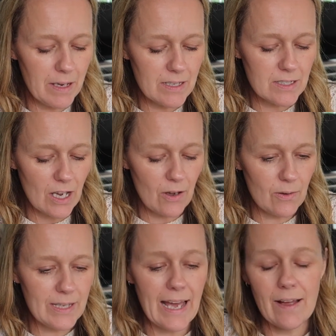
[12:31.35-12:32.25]
So
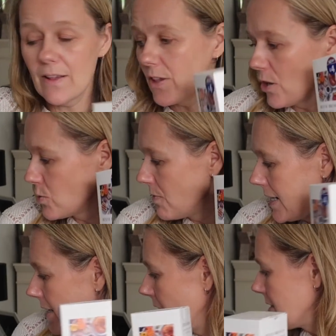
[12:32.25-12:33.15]
yeah, those were
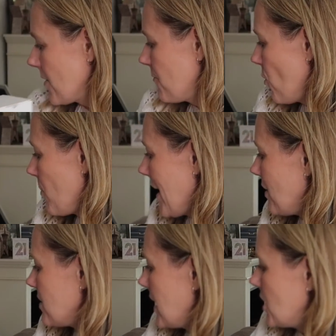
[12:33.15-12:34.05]
really nice,
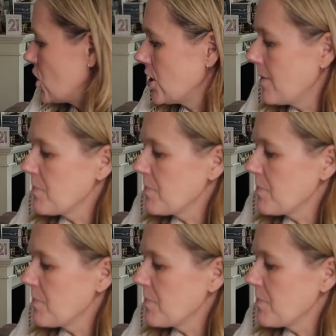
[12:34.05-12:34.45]
£4 each.